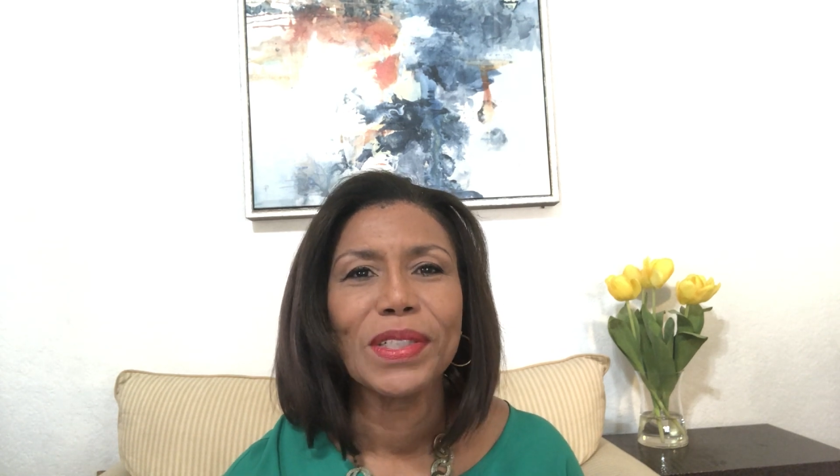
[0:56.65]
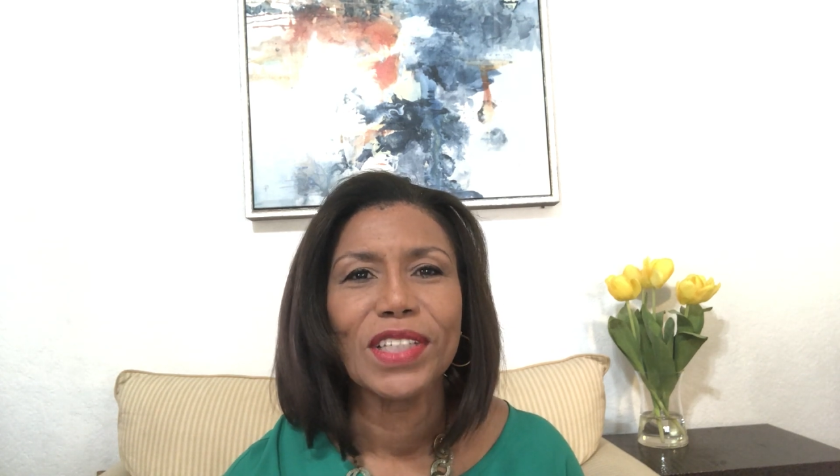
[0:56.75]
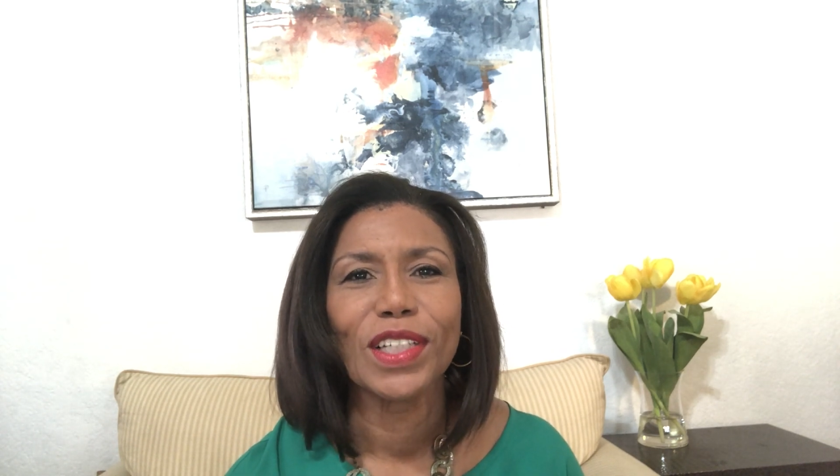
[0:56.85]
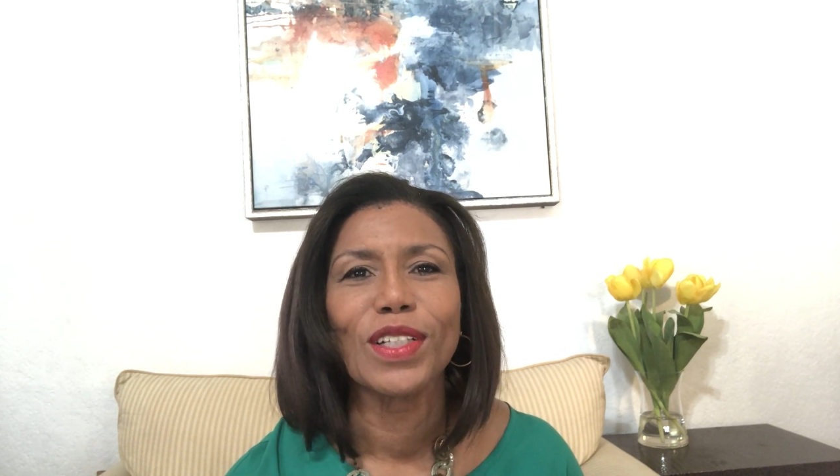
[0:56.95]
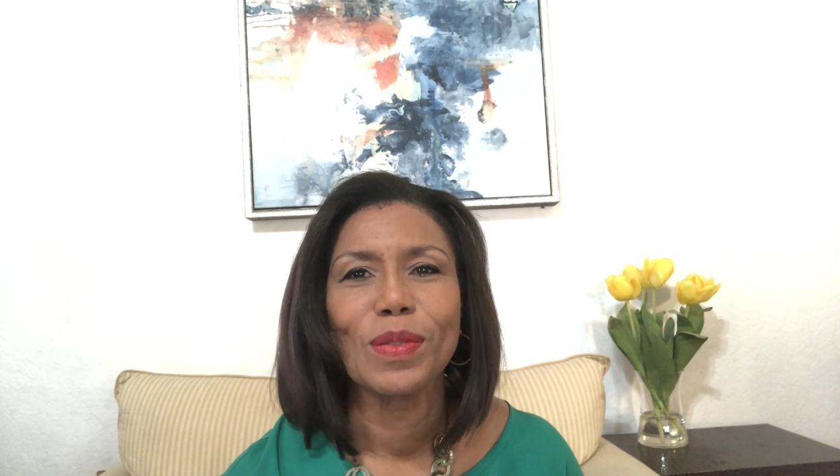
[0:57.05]

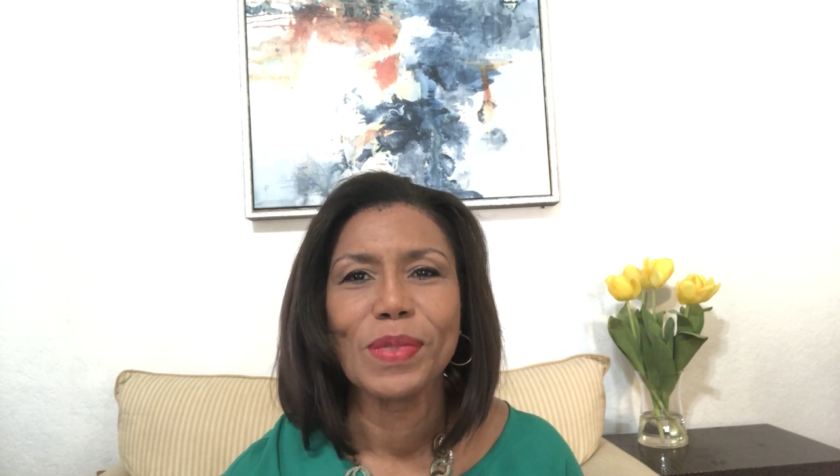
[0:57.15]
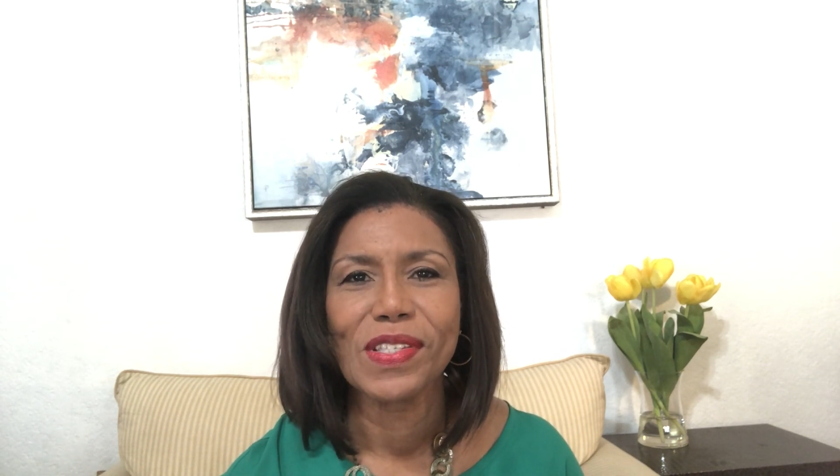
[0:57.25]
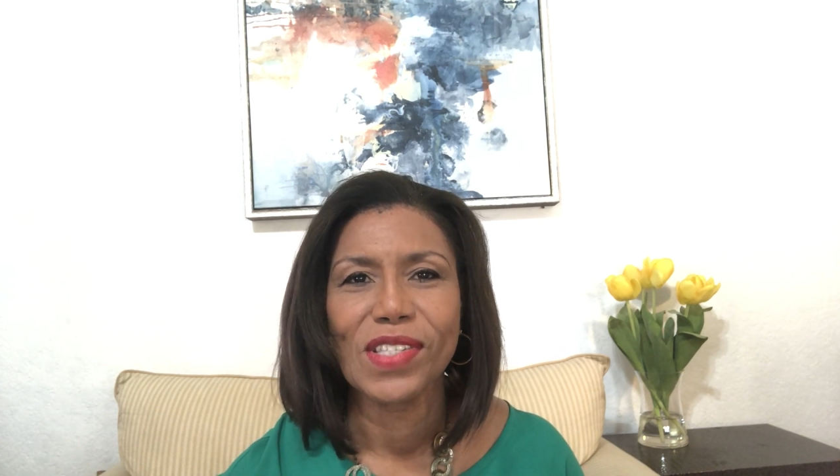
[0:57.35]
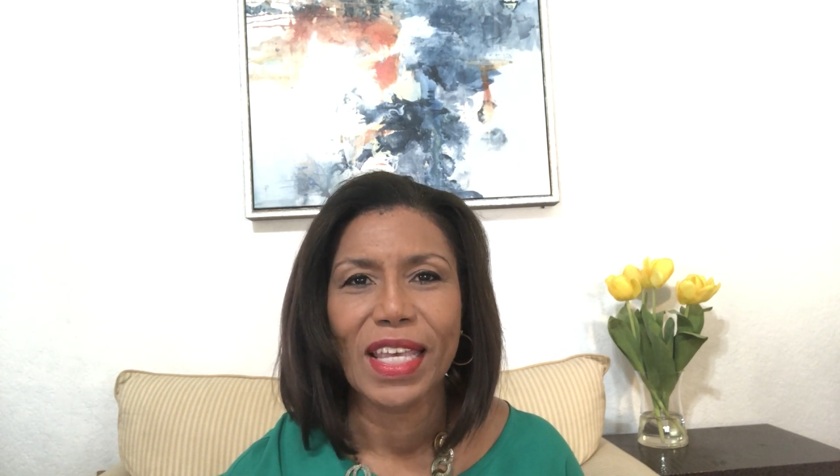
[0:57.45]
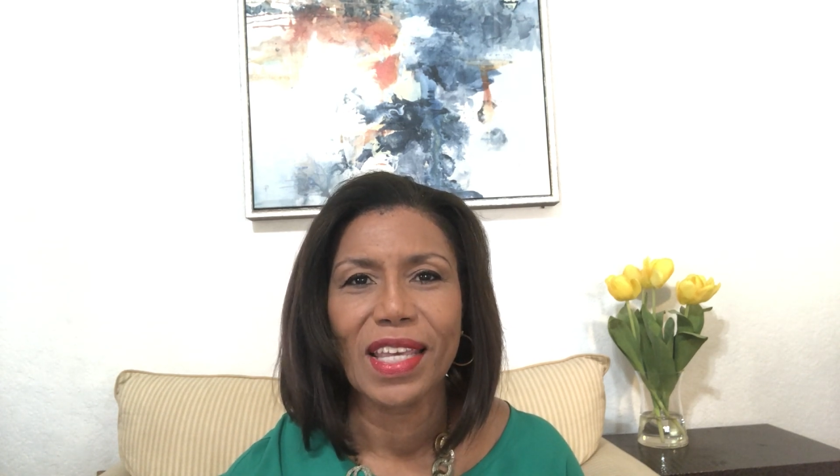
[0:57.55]
particular
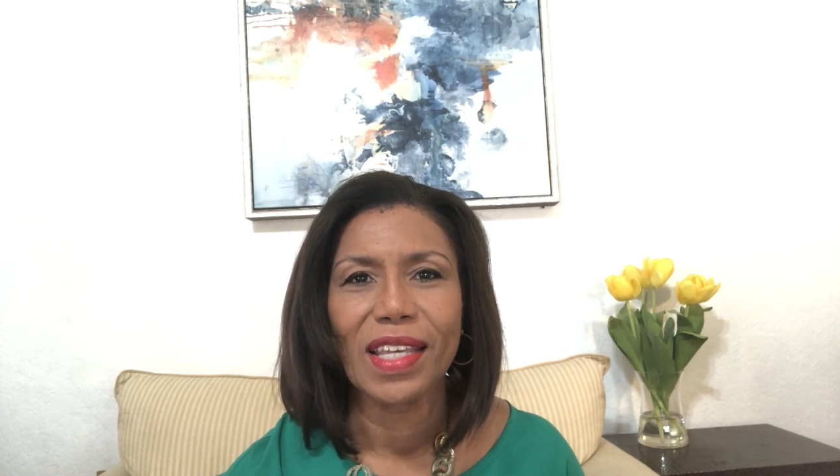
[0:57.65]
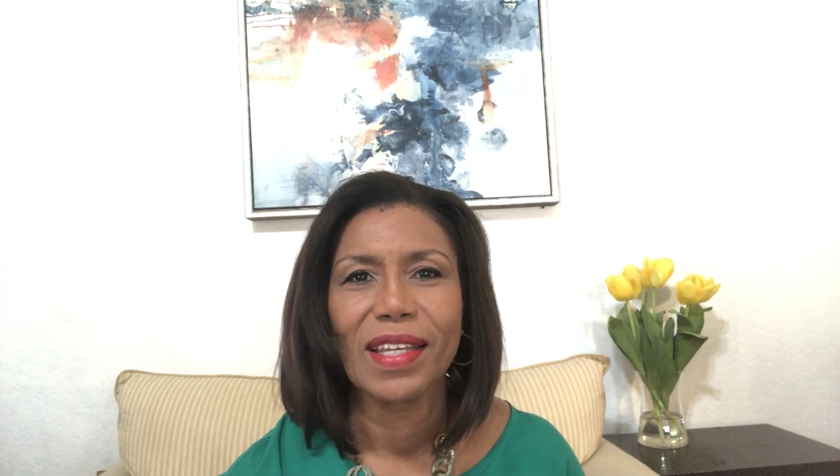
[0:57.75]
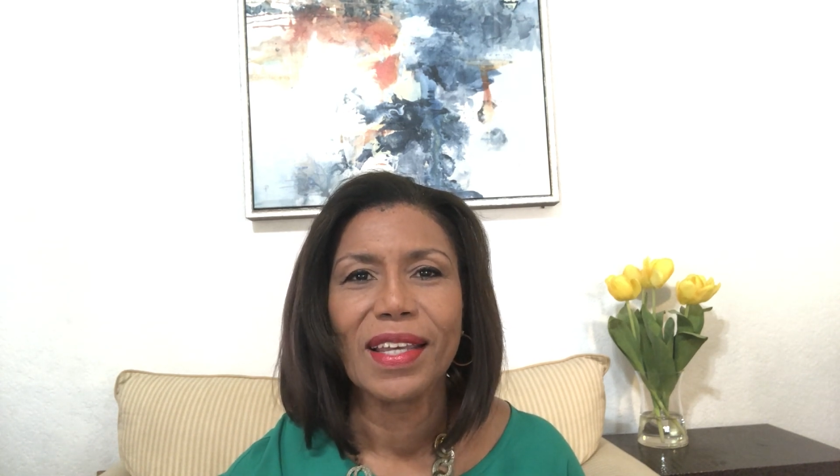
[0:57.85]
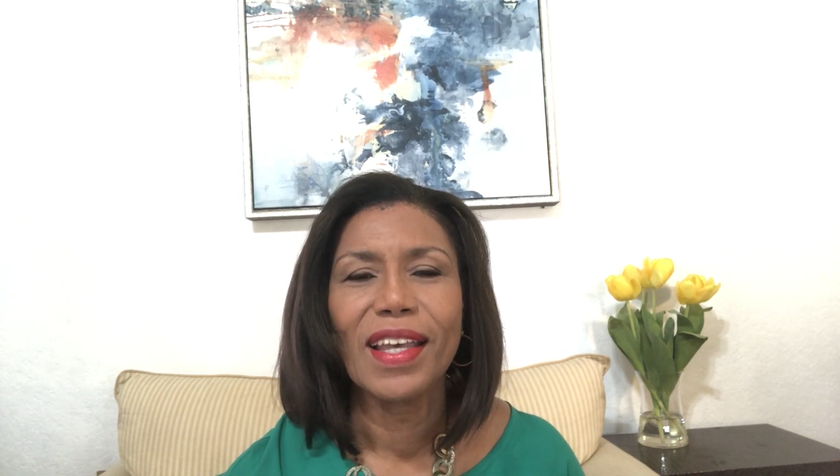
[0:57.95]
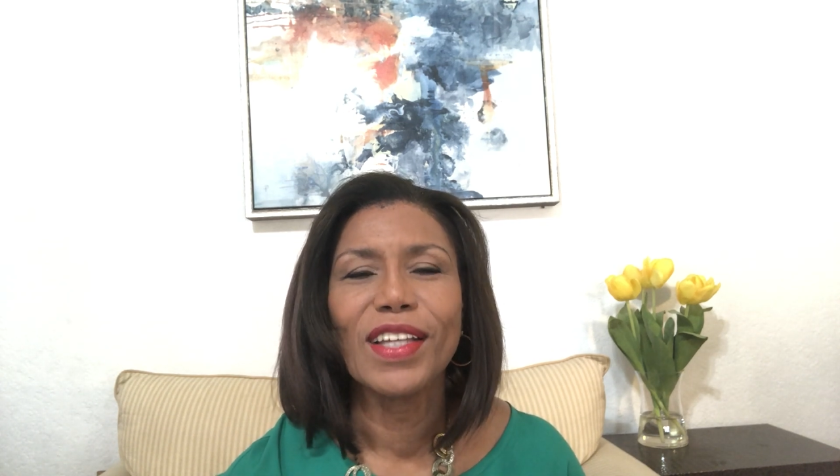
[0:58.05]
mistake